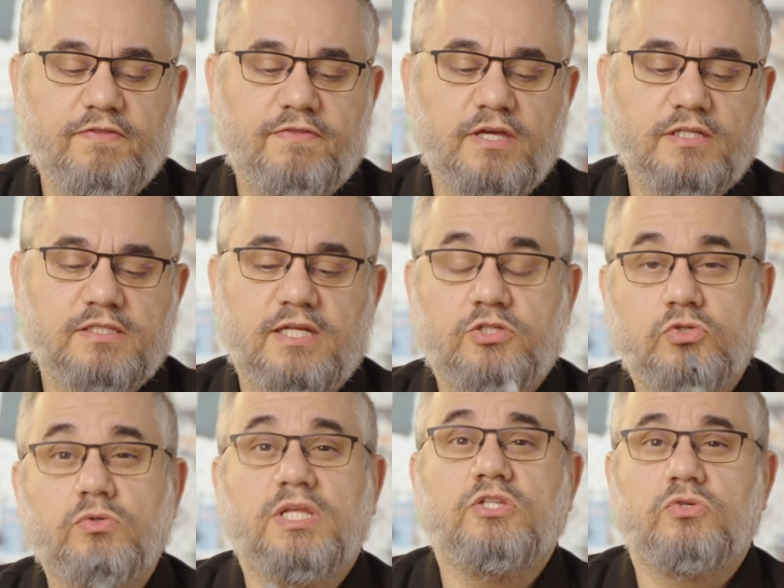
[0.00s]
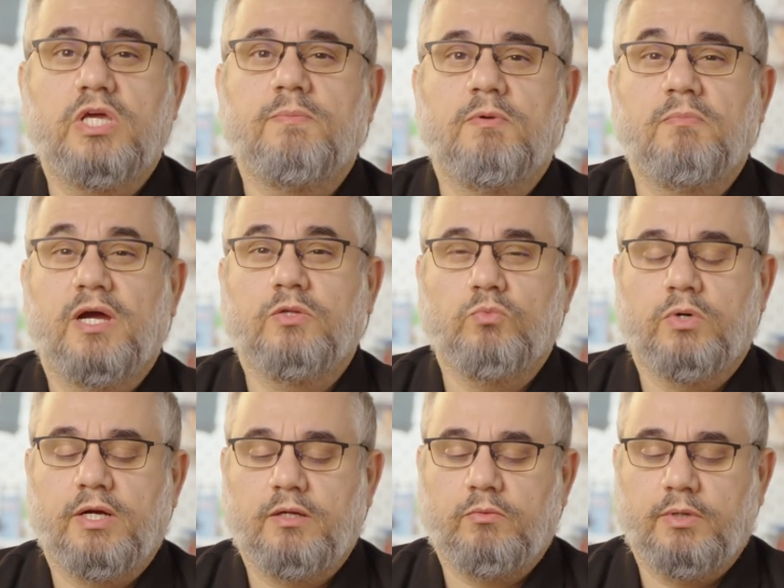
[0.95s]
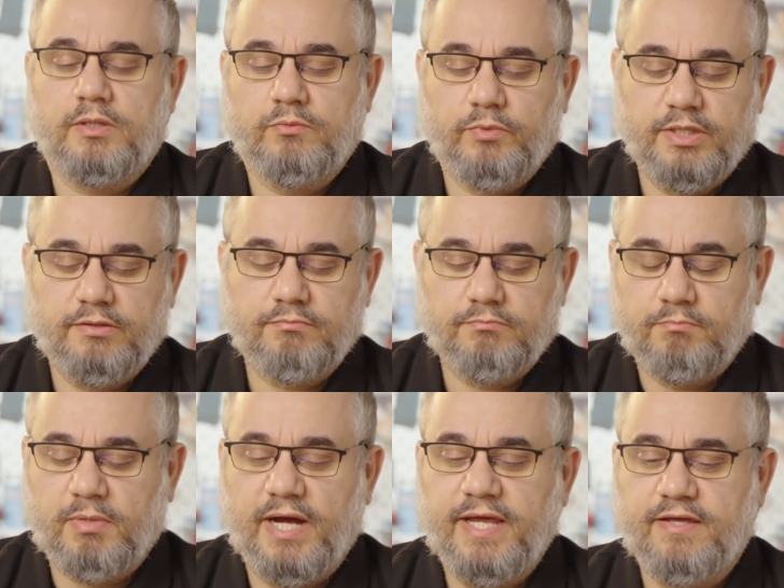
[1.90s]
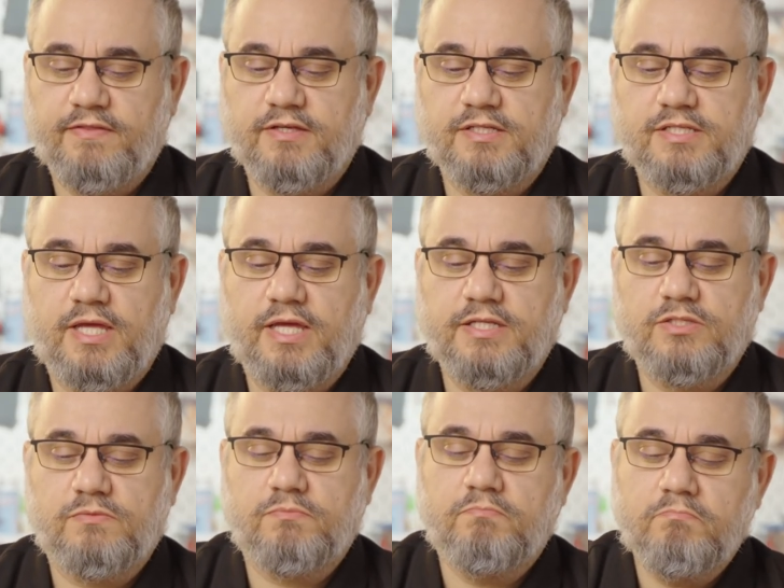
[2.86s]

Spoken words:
things that you need to keep in mind when buying this is